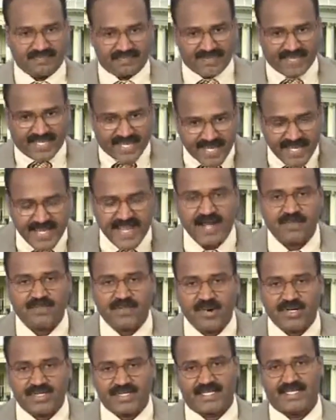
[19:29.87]
In a
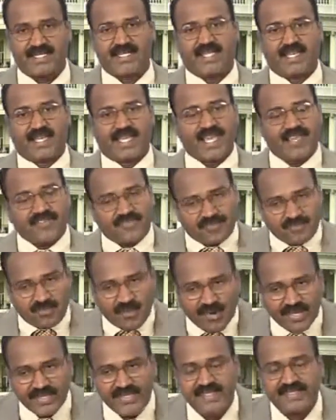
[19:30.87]
book, if
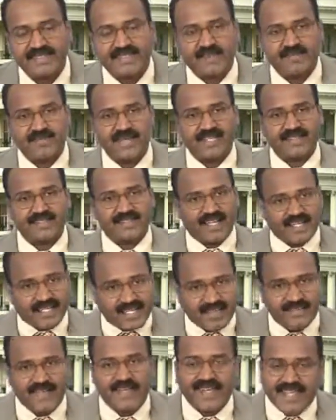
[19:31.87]
both the subjects are
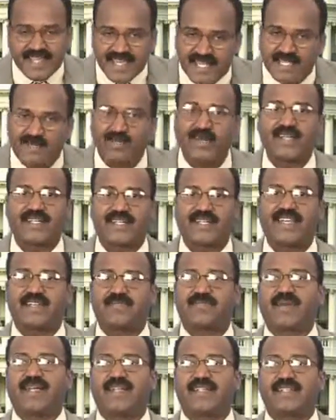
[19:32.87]
given equal
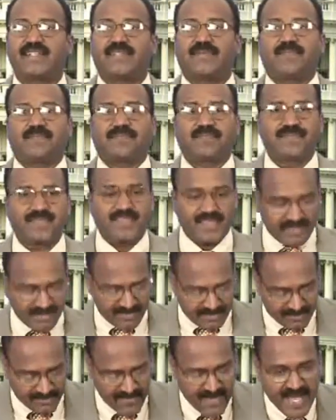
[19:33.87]
treatment,
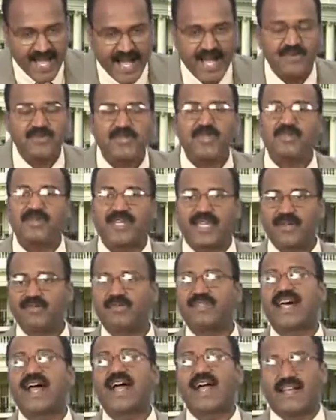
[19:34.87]
we have to give
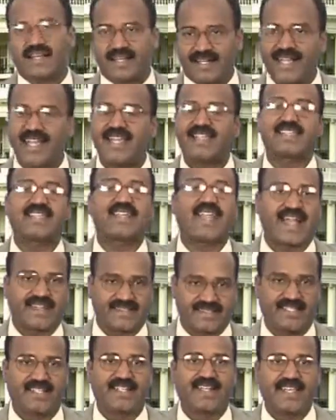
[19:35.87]
the relation
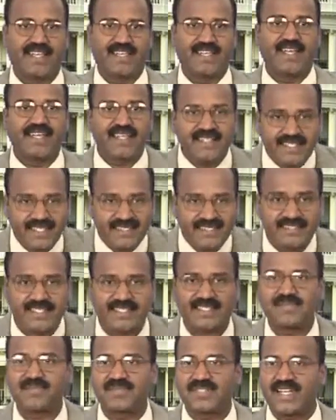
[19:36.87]
auxiliary. In that
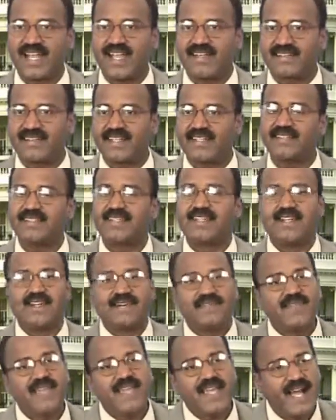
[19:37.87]
circumstances,
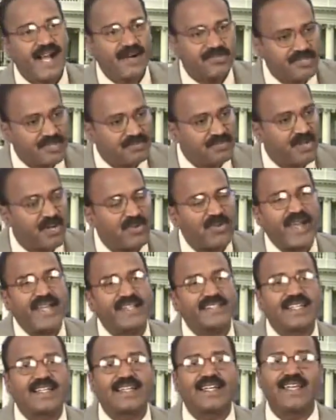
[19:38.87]
we have to provide
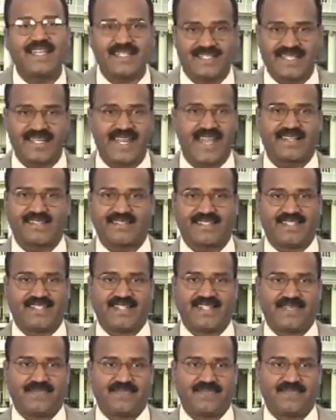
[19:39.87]
the relation auxiliary.